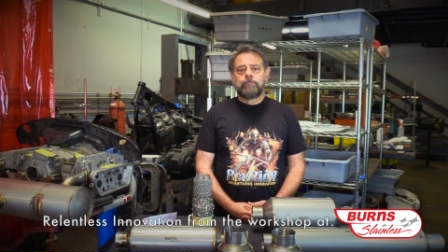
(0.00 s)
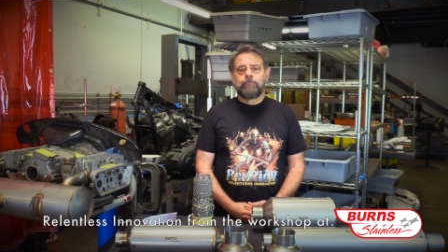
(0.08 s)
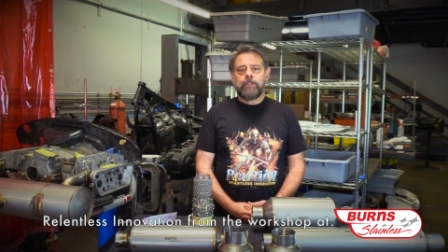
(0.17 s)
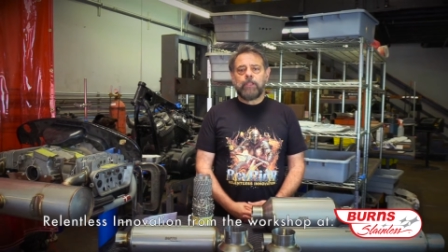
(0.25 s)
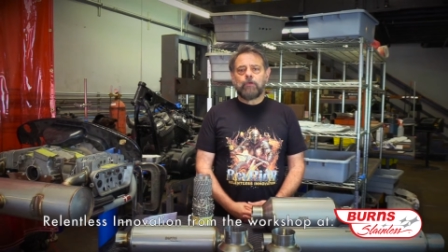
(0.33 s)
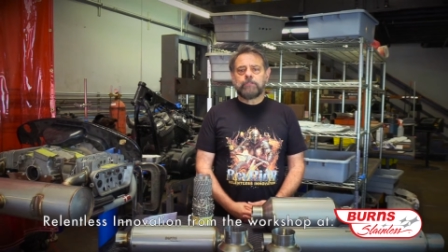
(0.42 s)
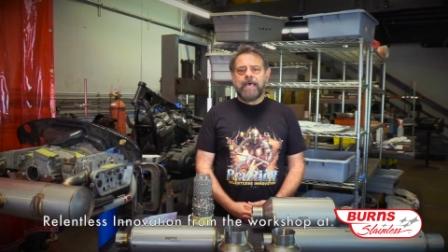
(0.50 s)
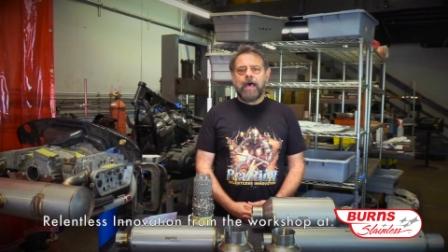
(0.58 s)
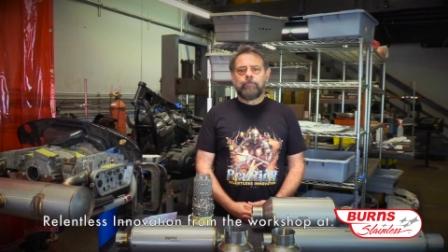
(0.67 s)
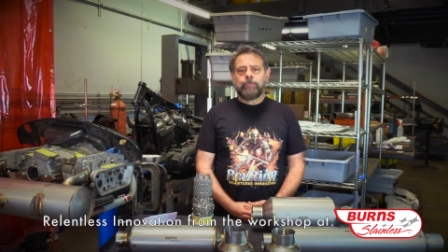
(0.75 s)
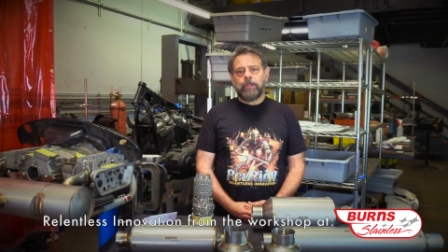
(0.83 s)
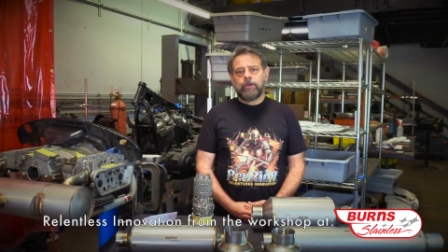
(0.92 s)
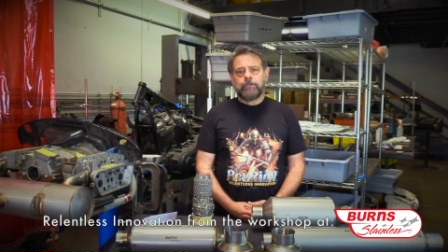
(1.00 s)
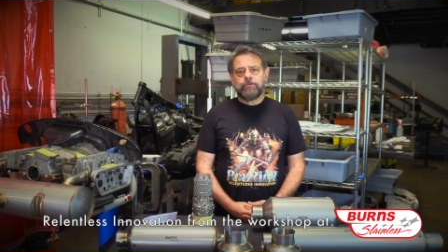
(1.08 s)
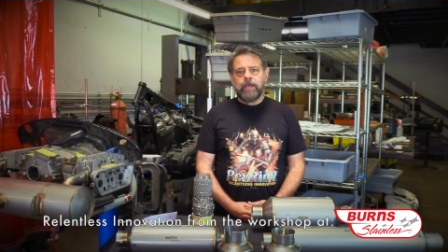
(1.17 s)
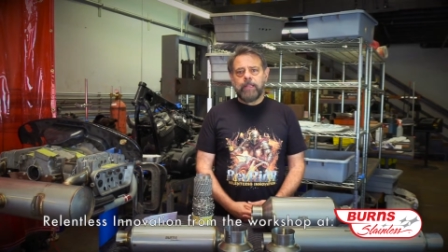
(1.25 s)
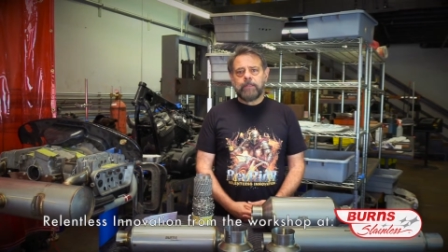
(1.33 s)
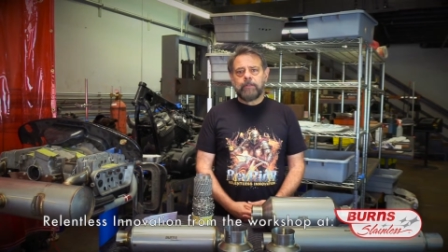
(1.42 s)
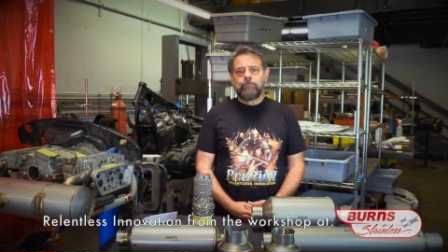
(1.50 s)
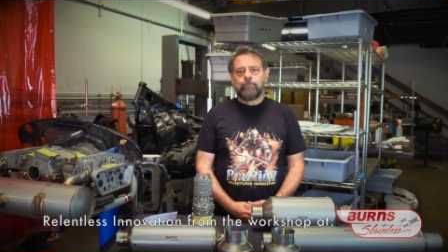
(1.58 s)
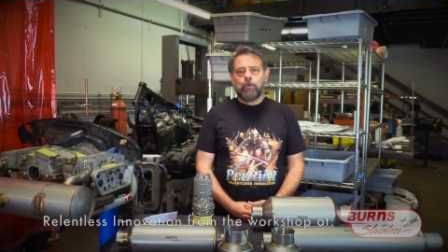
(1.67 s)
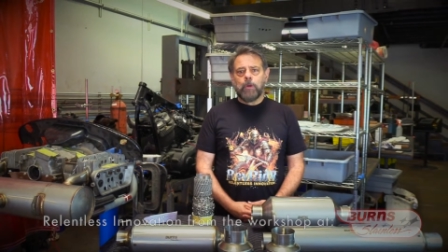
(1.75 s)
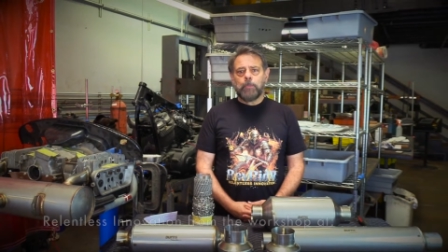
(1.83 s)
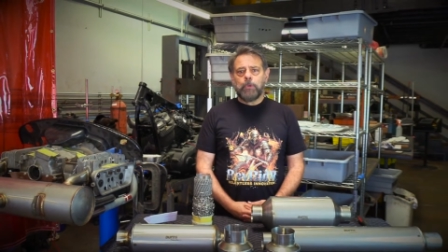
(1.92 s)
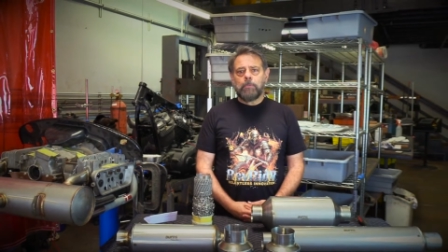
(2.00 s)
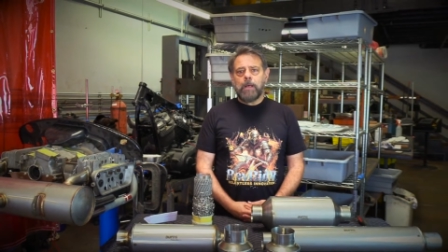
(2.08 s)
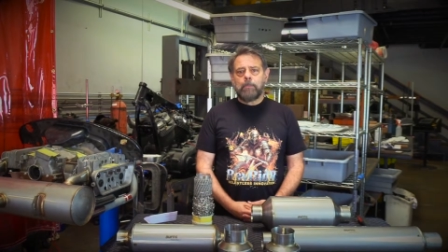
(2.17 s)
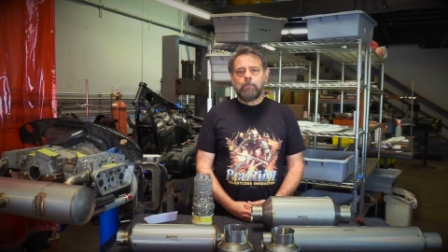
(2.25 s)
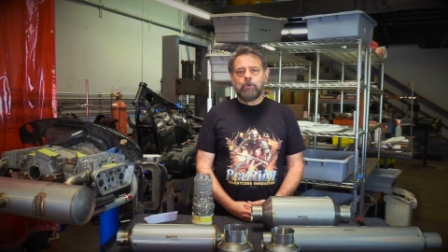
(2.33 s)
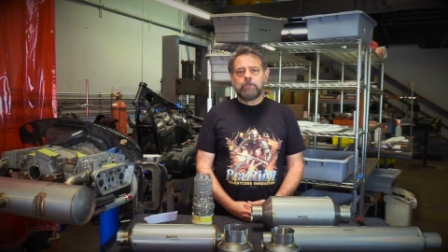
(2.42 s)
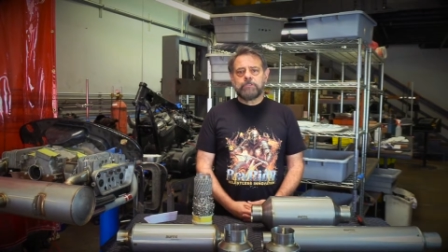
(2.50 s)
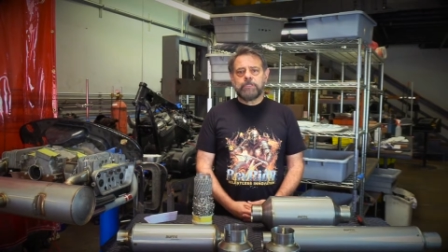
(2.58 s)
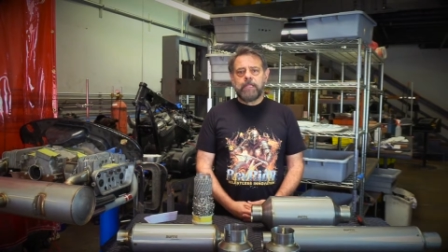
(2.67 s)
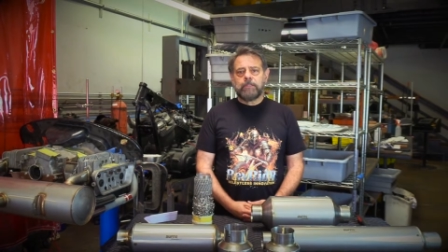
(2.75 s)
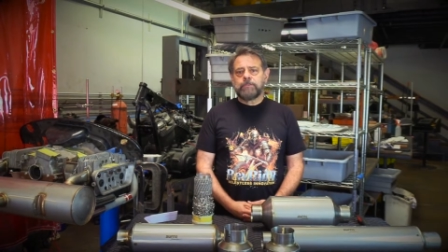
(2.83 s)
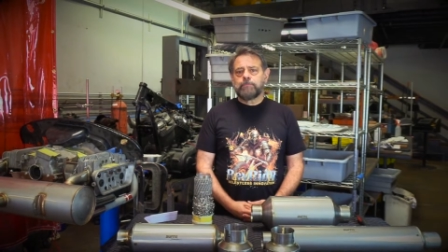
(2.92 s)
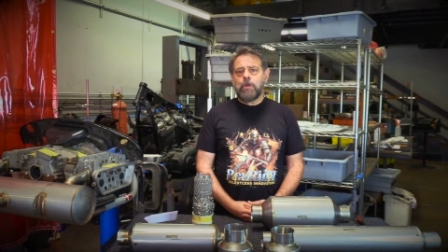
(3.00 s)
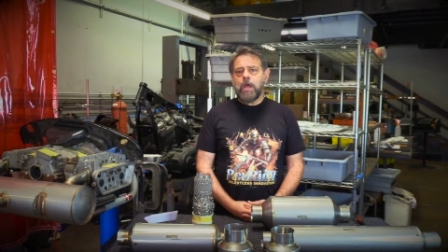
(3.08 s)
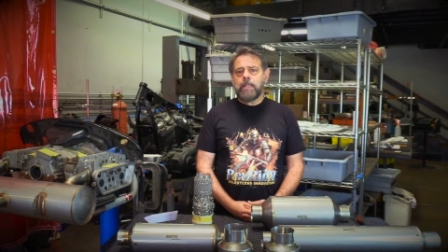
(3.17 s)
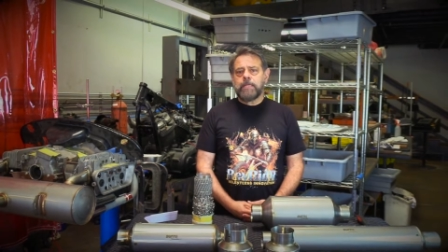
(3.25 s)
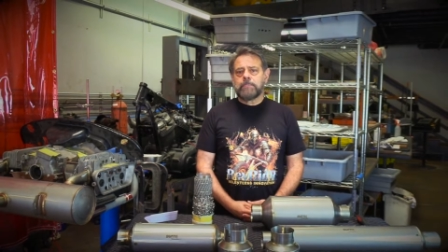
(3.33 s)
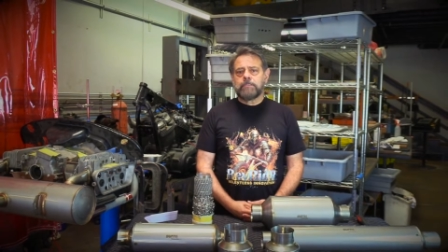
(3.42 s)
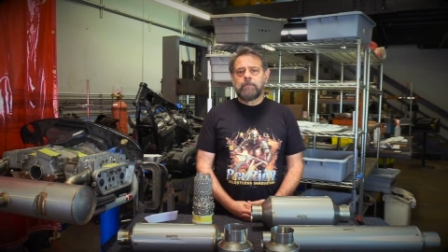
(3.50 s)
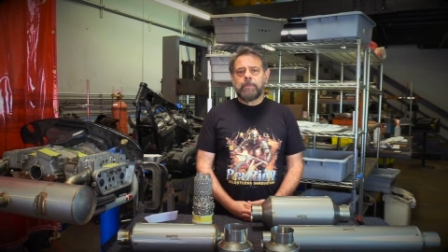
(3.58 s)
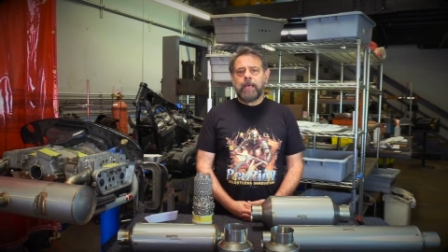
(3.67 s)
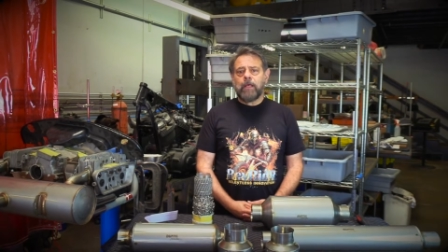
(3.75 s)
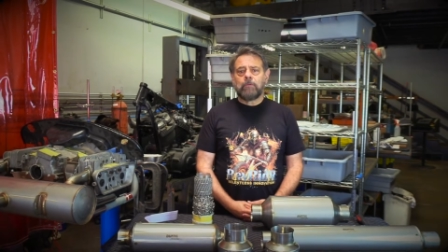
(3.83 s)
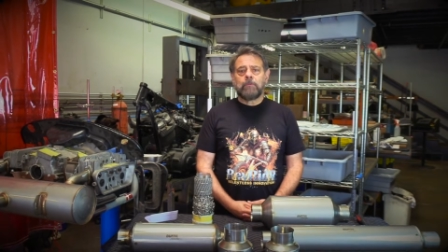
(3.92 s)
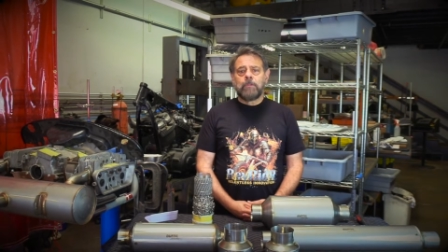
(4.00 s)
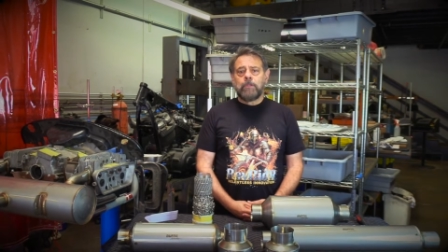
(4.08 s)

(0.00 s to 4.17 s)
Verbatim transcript: videos out there to try to inform you about Burns Stainless products, about